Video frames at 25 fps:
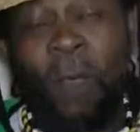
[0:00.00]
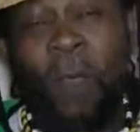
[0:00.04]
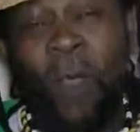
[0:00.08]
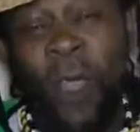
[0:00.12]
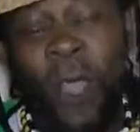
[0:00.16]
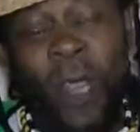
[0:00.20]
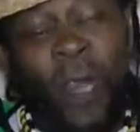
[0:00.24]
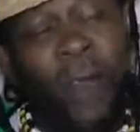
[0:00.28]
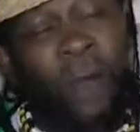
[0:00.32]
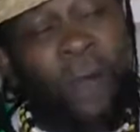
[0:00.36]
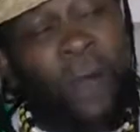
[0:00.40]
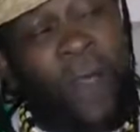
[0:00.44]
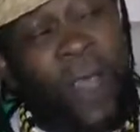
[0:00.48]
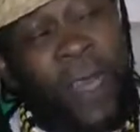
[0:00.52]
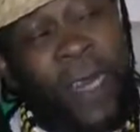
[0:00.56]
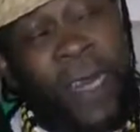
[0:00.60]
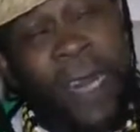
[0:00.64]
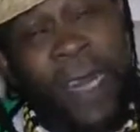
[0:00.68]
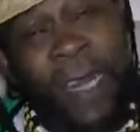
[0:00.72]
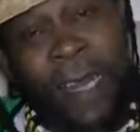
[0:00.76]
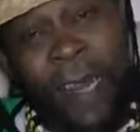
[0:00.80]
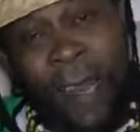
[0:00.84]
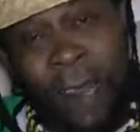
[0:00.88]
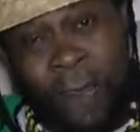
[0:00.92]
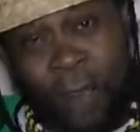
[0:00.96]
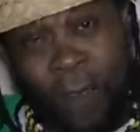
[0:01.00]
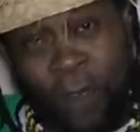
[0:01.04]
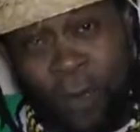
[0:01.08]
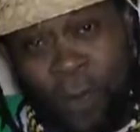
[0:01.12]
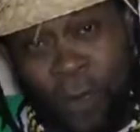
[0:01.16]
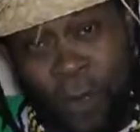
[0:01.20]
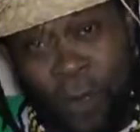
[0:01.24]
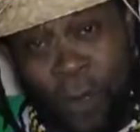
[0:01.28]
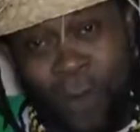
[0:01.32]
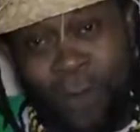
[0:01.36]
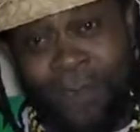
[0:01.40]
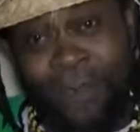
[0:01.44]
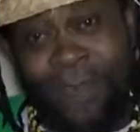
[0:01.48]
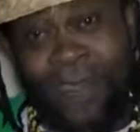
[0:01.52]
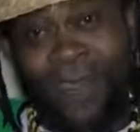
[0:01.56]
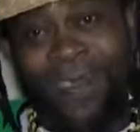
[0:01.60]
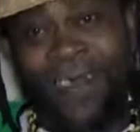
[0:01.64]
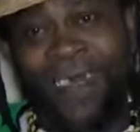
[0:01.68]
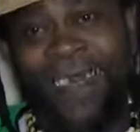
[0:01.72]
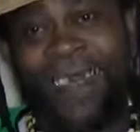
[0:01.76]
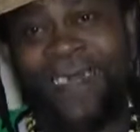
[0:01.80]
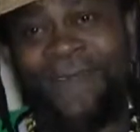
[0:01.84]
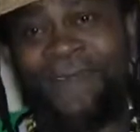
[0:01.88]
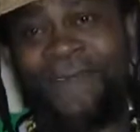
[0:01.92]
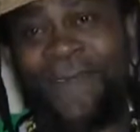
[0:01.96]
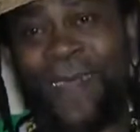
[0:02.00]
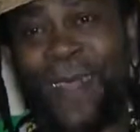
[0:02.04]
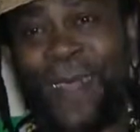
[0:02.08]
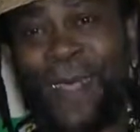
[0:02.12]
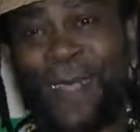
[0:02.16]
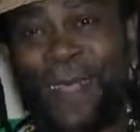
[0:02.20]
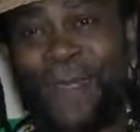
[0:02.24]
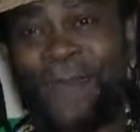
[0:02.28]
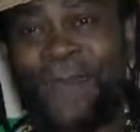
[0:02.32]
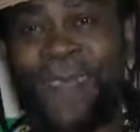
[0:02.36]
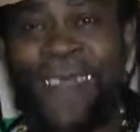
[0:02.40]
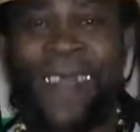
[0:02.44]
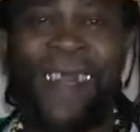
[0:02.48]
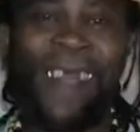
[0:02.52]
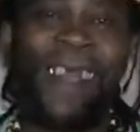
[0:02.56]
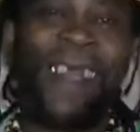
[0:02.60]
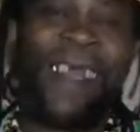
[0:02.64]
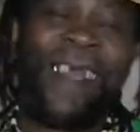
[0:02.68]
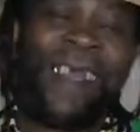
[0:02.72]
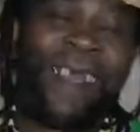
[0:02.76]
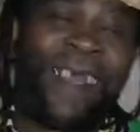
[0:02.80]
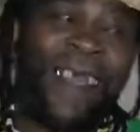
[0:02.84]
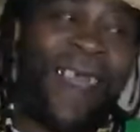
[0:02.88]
But anyway, that are coming up on them as well.